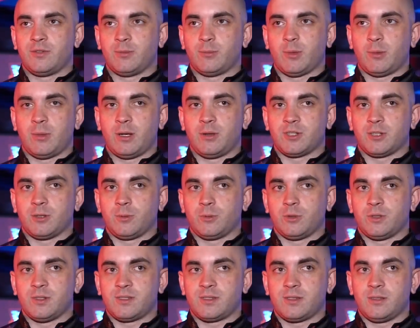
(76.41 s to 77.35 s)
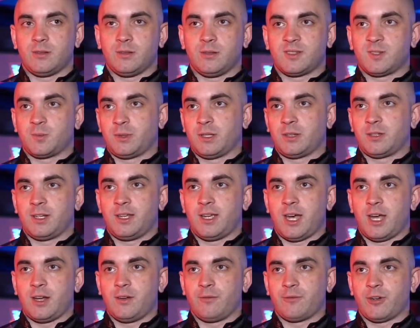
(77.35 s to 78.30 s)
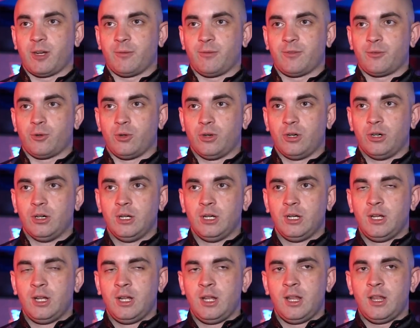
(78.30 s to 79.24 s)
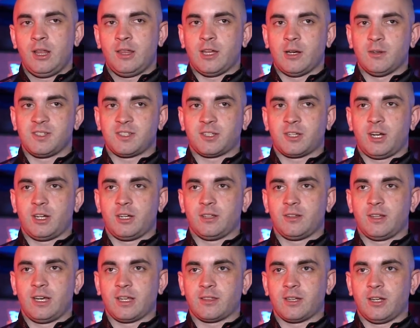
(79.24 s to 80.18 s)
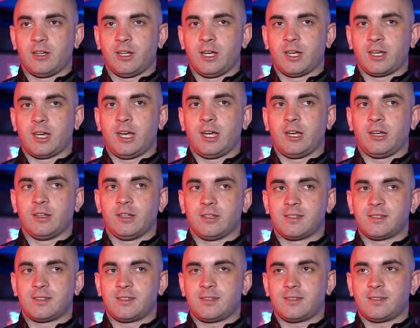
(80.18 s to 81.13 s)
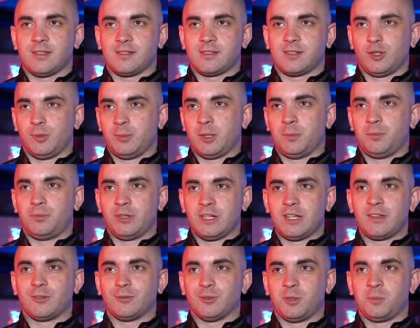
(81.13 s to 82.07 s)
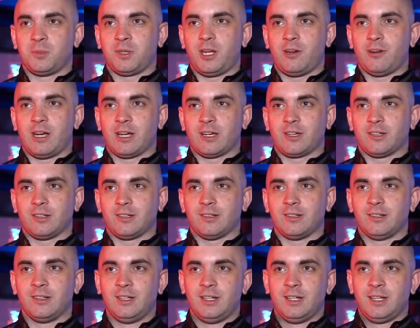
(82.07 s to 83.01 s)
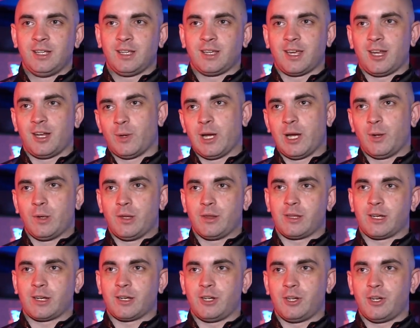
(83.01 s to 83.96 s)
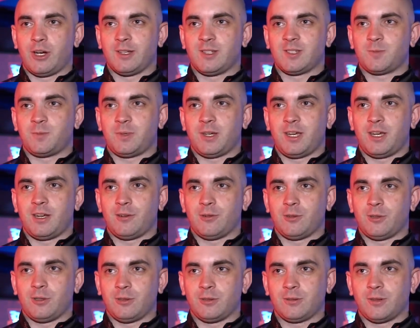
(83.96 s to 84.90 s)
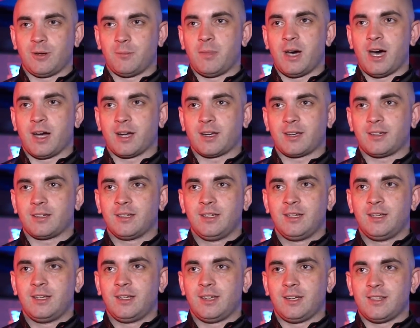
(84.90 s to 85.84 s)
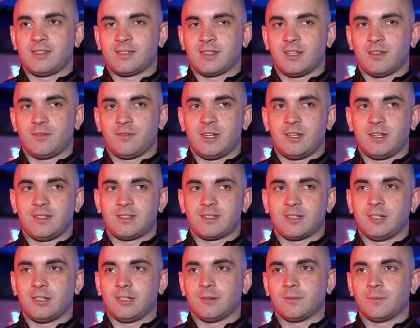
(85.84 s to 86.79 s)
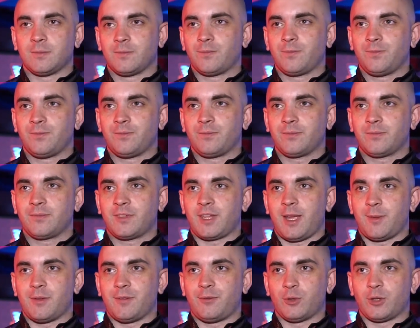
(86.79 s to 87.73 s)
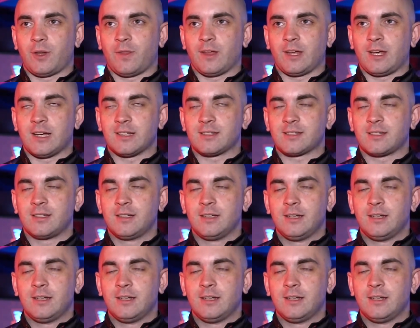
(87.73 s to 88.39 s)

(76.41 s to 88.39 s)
in momentum was the split that he had in frame four. That was kind of like that, okay, there's a little bit of breathing room here. I can get away with like a 9 spare or a mark instead of needing to keep the foot on the gas.